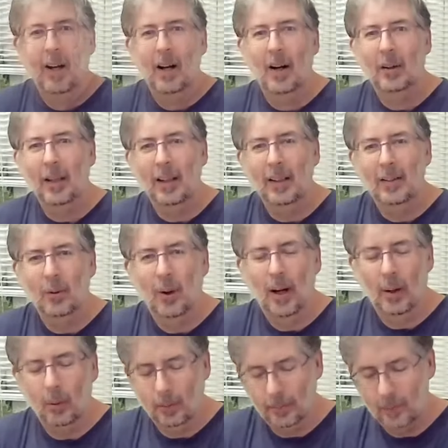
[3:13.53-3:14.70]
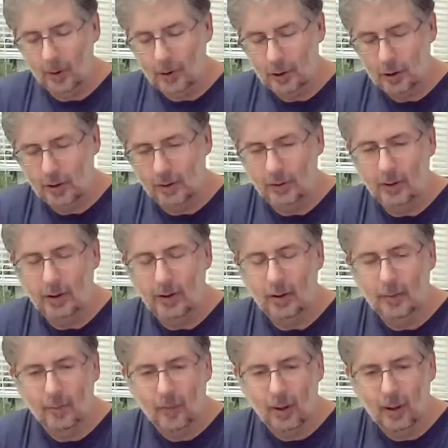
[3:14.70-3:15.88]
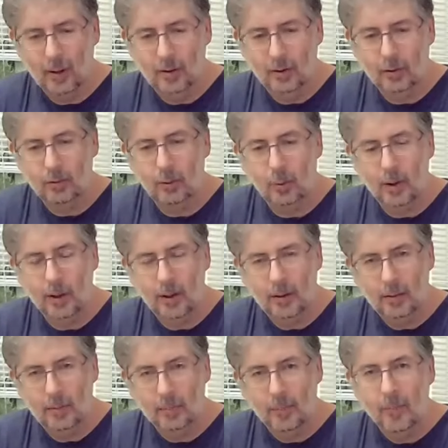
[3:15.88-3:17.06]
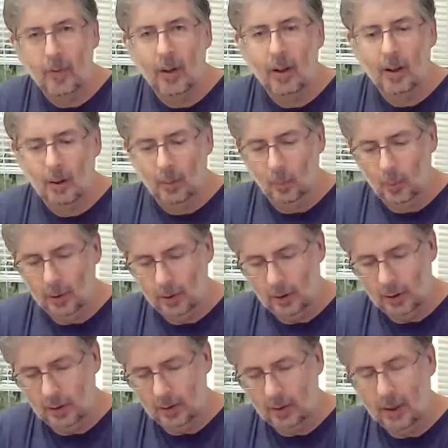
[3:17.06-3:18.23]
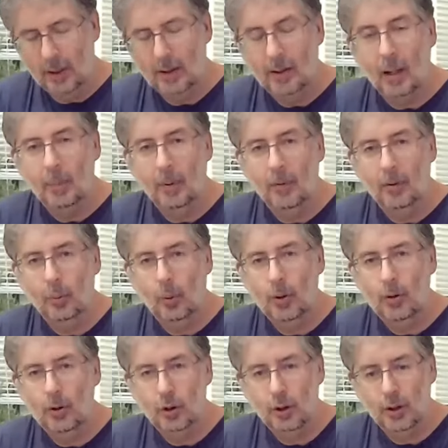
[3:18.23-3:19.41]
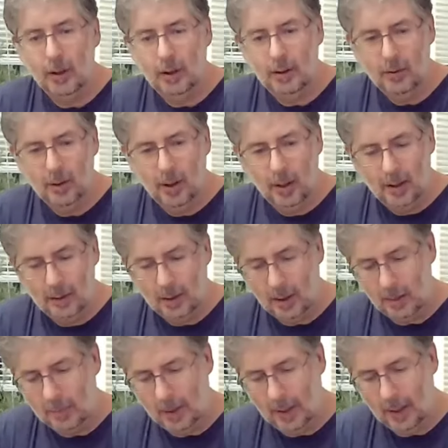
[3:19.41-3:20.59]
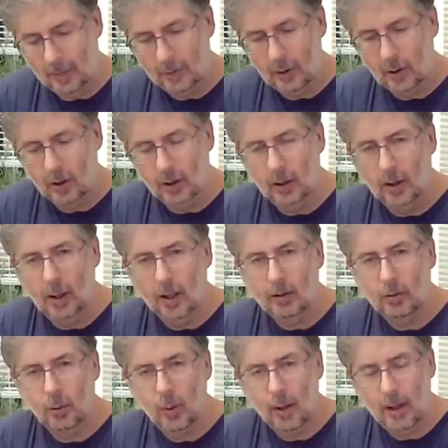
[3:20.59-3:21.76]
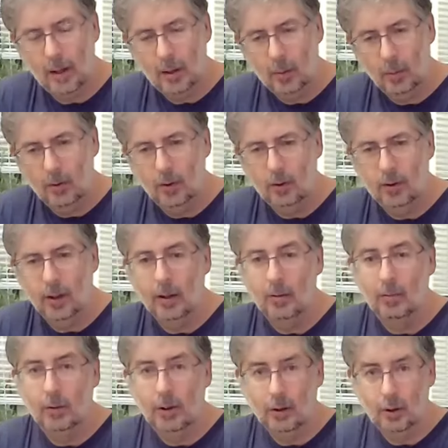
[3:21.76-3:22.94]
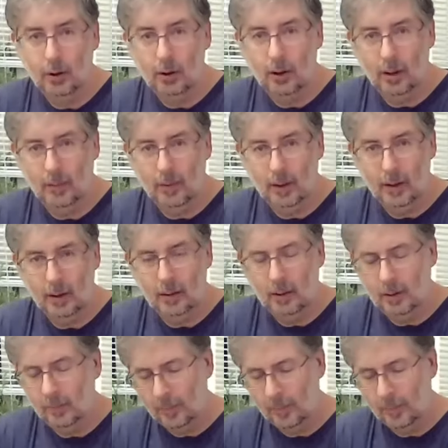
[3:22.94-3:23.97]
Okay, so our first cheese here is the Gruyere, which is a type of Swiss cheese named after La Gruyère, which is a region of the area.